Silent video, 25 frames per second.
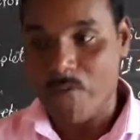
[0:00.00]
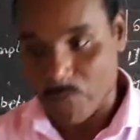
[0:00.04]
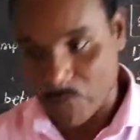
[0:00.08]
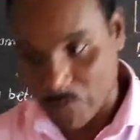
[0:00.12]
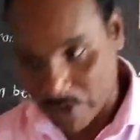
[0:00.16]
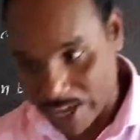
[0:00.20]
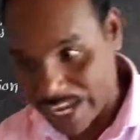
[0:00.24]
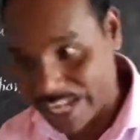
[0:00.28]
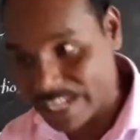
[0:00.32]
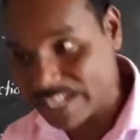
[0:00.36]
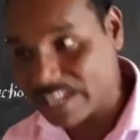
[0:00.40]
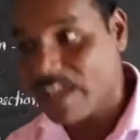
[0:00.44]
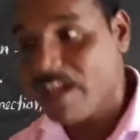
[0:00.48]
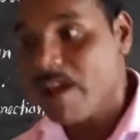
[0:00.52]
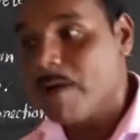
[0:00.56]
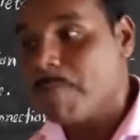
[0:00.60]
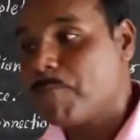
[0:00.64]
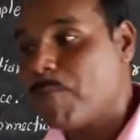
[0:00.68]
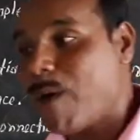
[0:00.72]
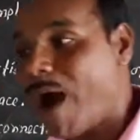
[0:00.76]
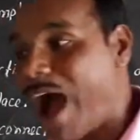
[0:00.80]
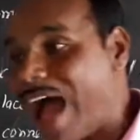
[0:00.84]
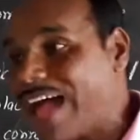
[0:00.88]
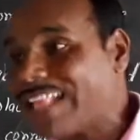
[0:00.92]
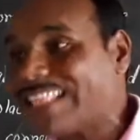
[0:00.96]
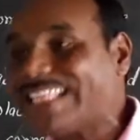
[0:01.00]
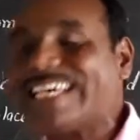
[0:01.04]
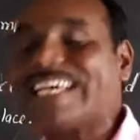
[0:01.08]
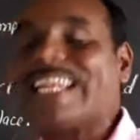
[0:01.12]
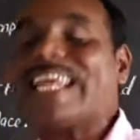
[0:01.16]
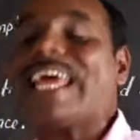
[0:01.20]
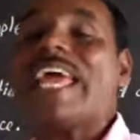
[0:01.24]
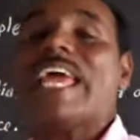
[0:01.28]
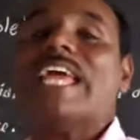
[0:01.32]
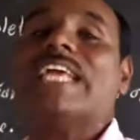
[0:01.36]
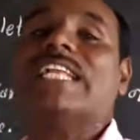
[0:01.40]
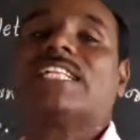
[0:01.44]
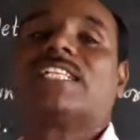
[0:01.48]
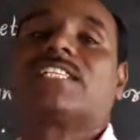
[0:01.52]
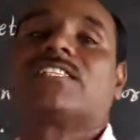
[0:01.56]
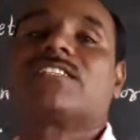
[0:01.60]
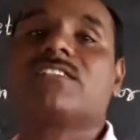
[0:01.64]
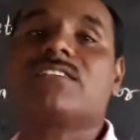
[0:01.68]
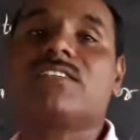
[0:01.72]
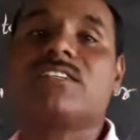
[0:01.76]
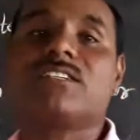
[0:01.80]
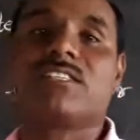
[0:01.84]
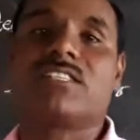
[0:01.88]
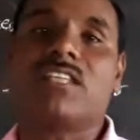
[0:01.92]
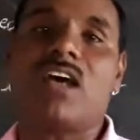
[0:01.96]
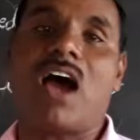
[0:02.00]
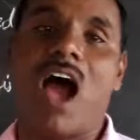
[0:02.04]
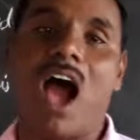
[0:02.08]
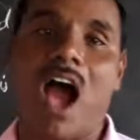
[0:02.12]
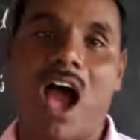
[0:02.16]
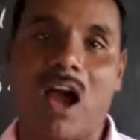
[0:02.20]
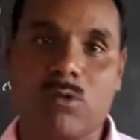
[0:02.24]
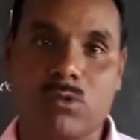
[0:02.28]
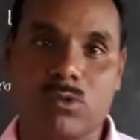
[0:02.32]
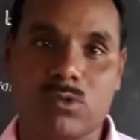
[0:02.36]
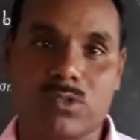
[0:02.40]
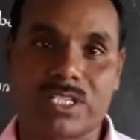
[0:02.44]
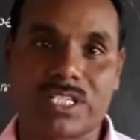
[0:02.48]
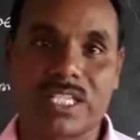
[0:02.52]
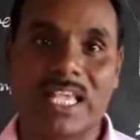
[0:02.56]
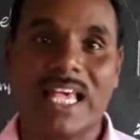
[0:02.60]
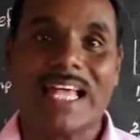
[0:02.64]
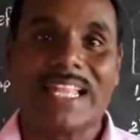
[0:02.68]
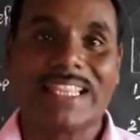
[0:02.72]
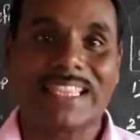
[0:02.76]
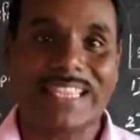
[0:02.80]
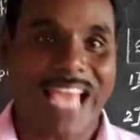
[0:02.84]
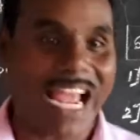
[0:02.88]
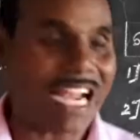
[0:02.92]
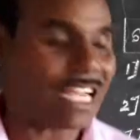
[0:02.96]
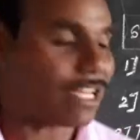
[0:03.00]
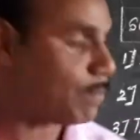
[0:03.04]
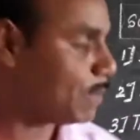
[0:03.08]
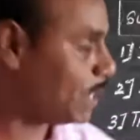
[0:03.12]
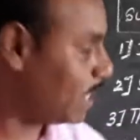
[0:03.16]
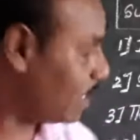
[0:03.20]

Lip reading: When father entered the house, that